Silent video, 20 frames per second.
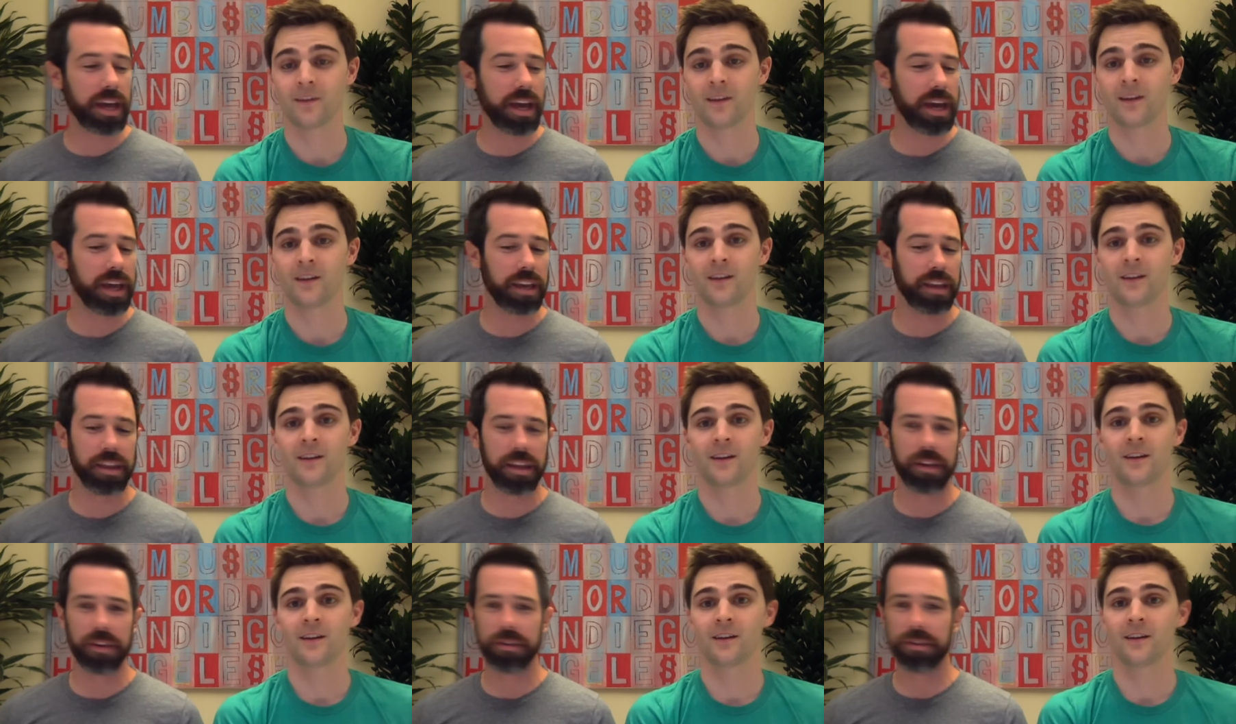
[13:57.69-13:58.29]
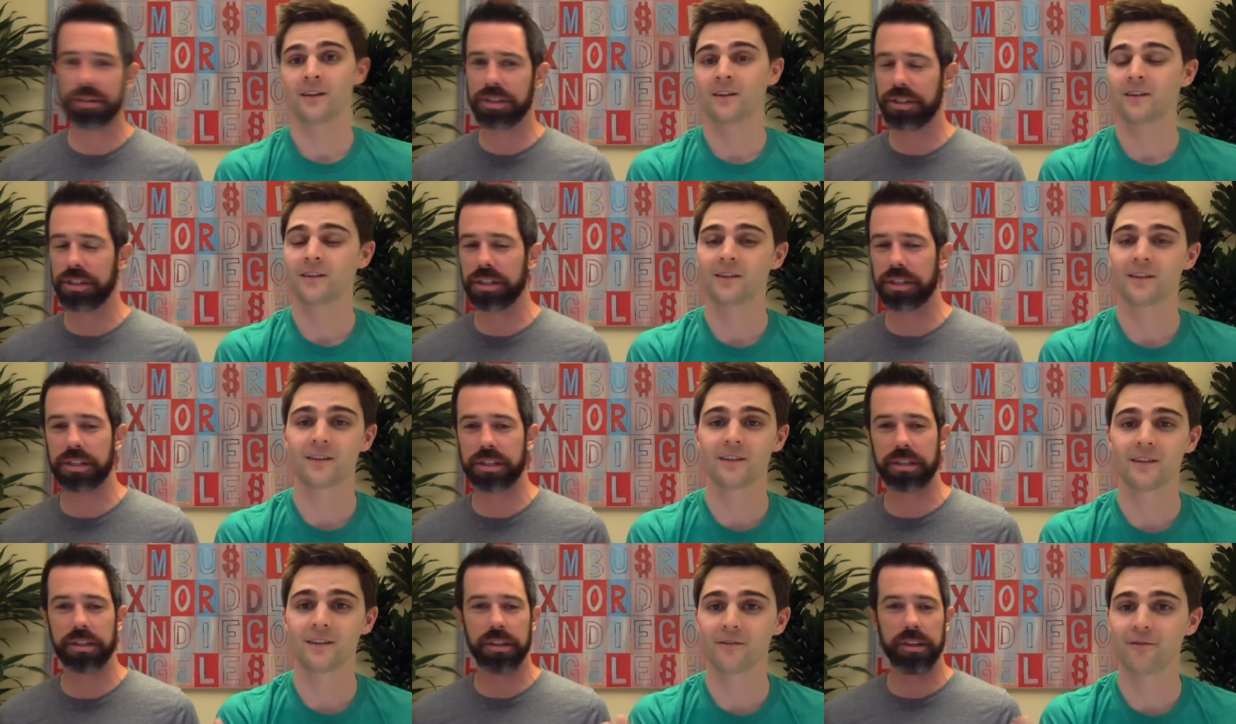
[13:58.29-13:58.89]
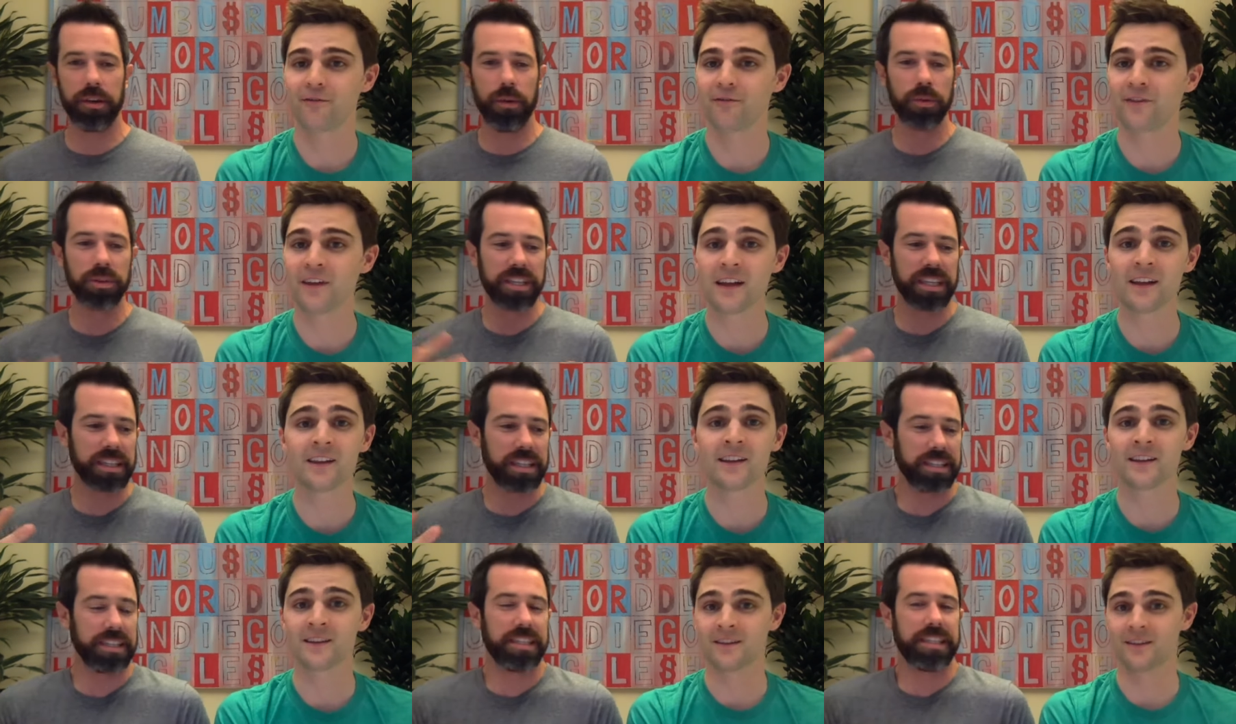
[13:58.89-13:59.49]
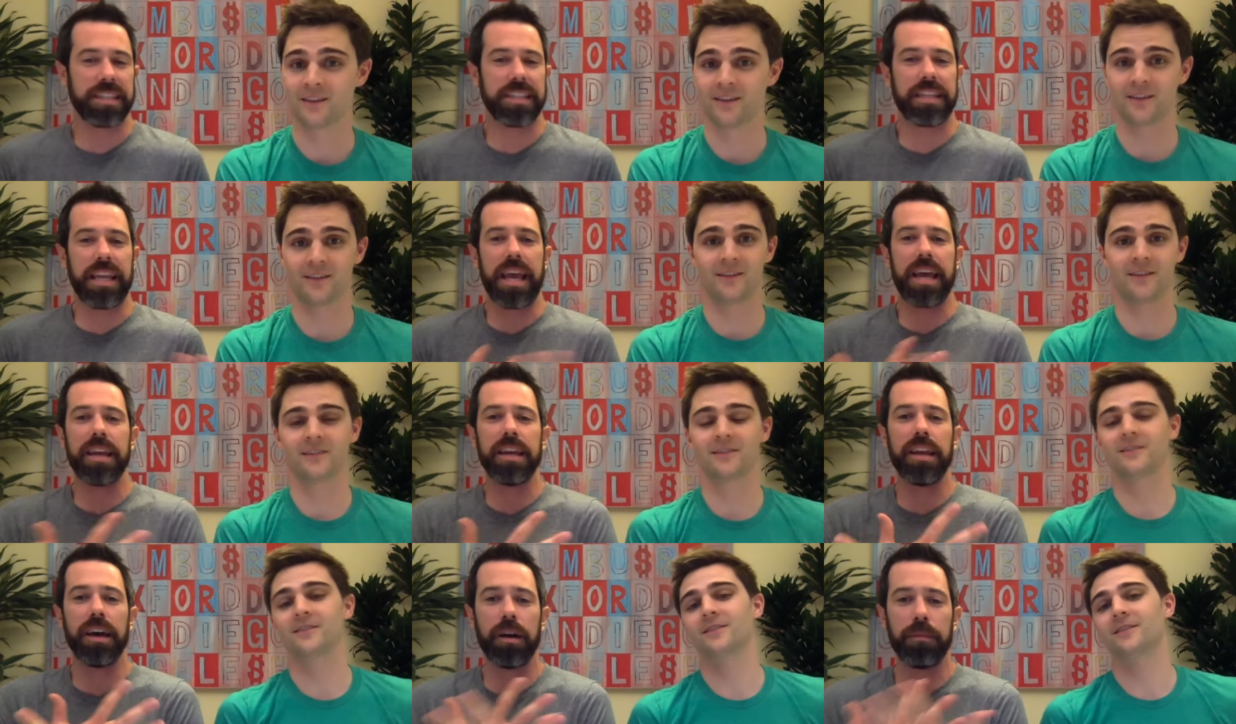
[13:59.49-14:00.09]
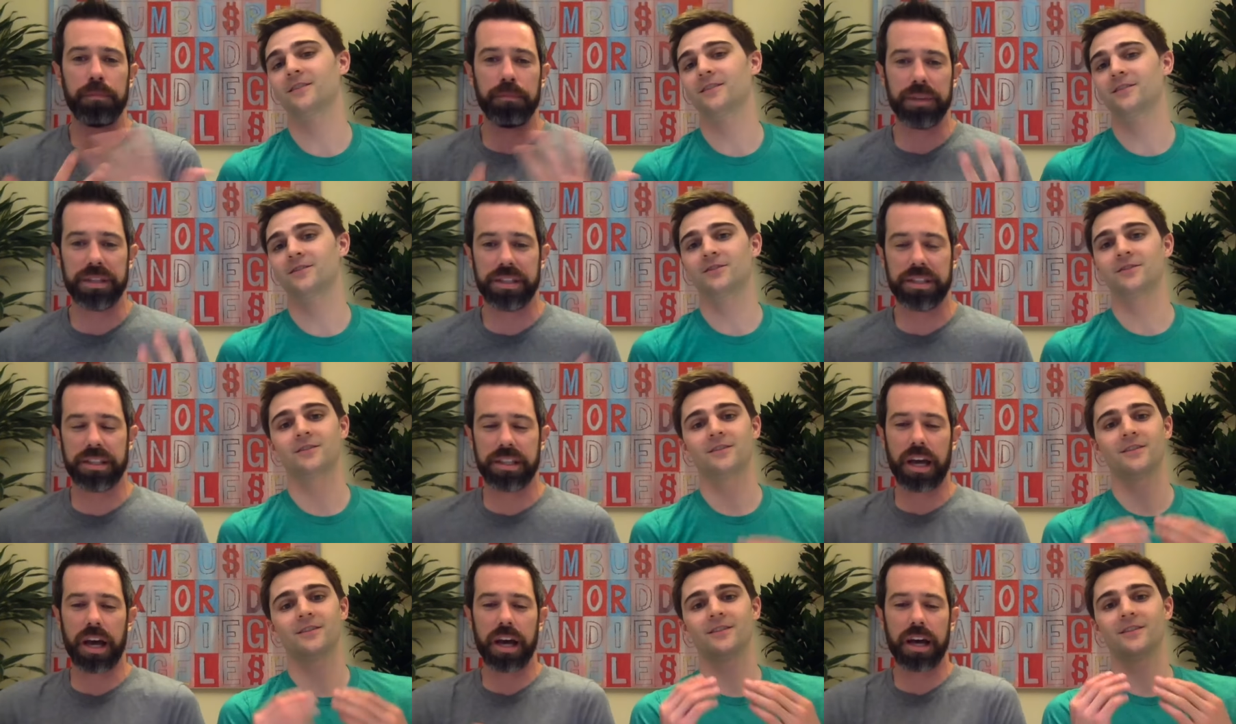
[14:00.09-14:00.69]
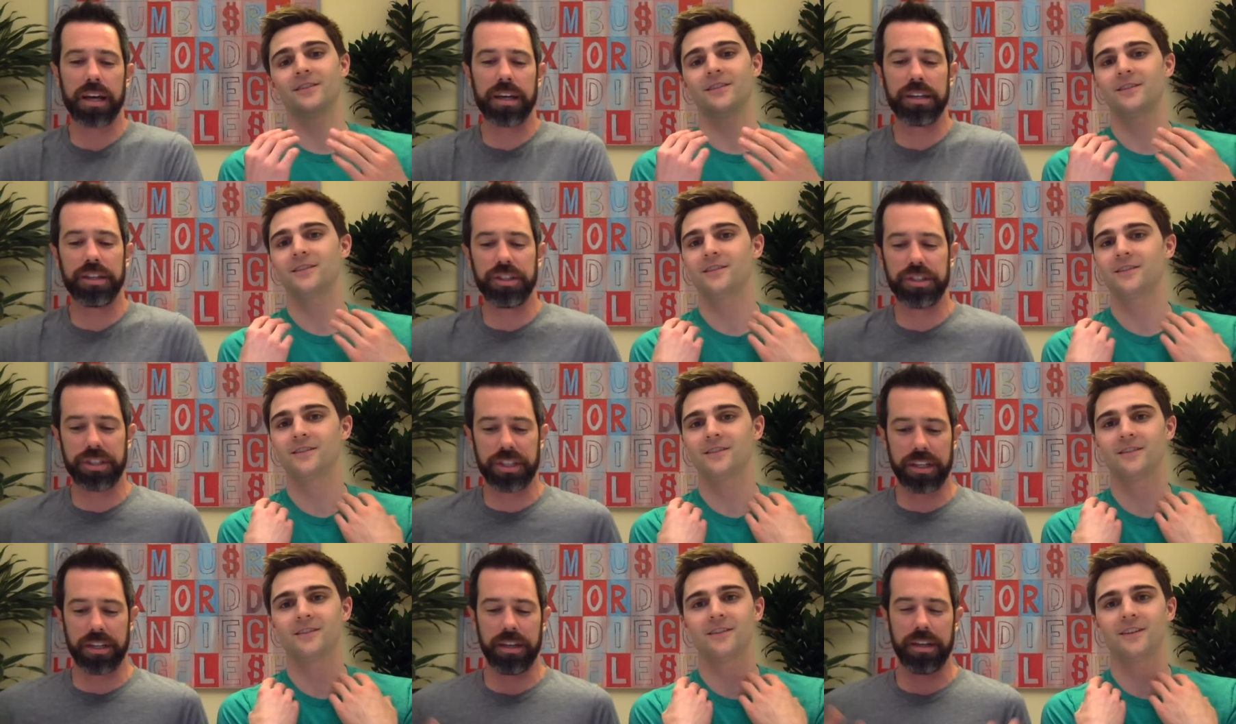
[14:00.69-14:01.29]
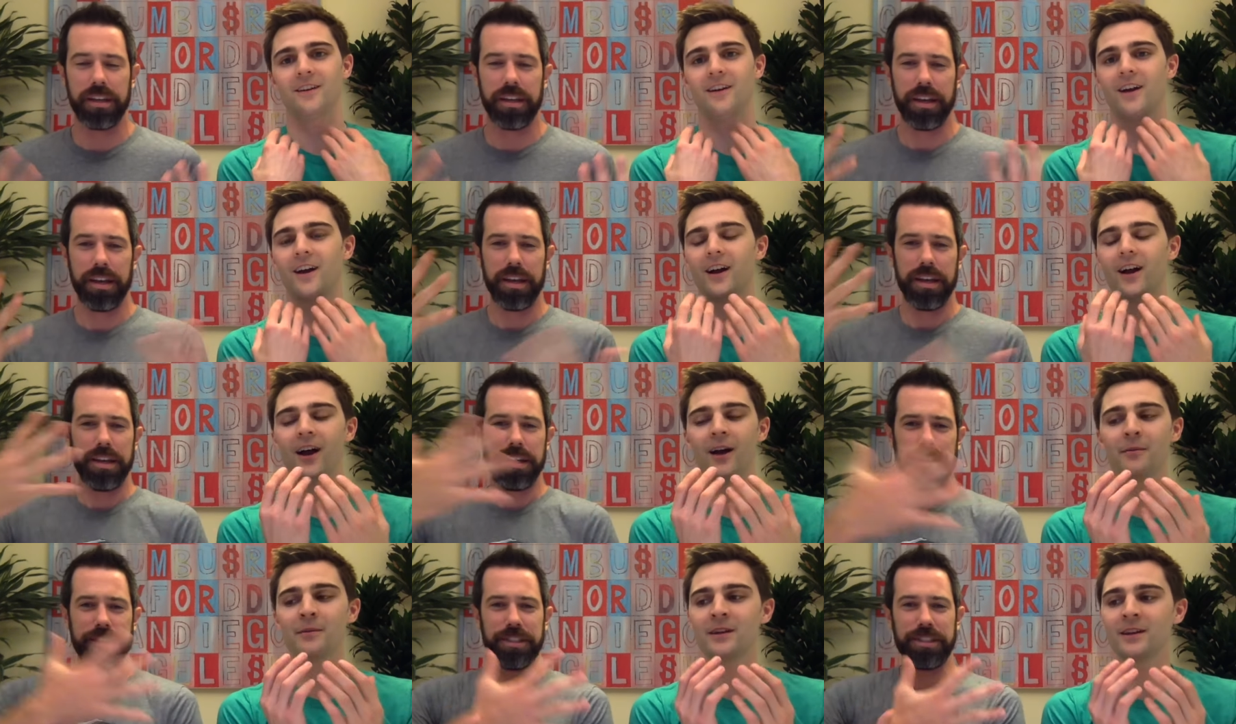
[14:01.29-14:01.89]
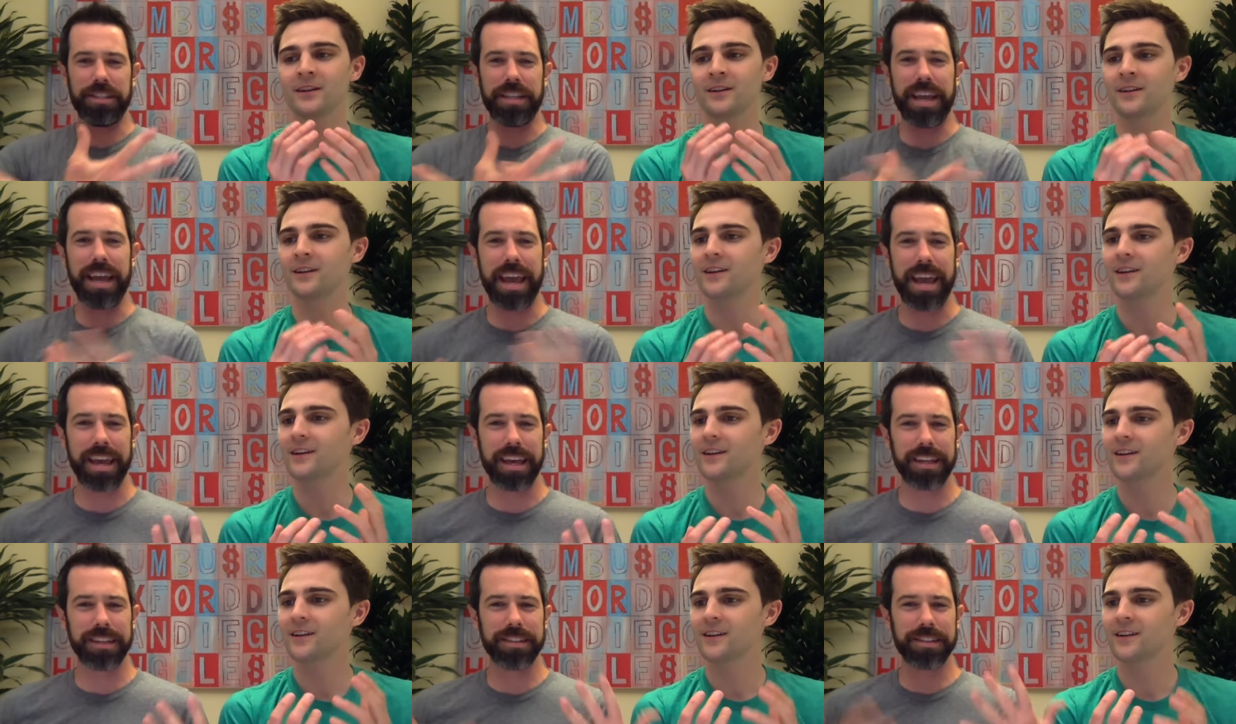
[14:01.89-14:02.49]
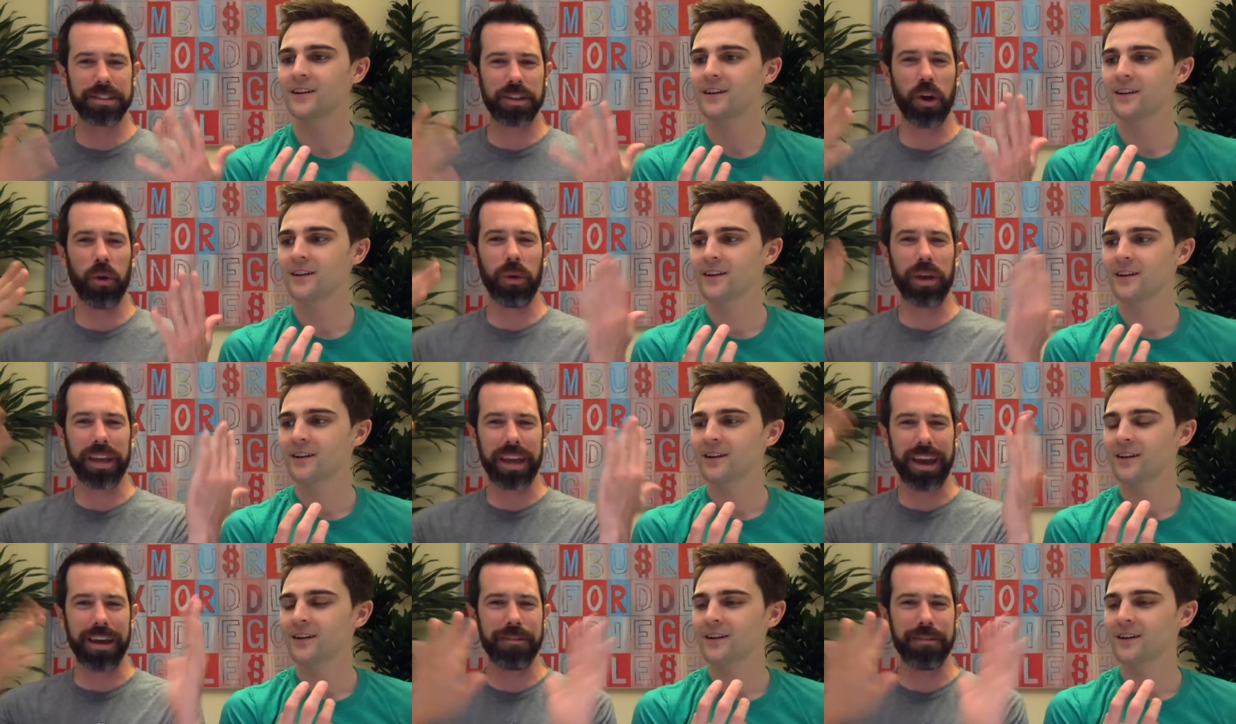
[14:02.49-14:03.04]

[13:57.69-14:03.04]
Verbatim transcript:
Speaker 1: and there's just it was like a stand up massage and. I mean, just hands going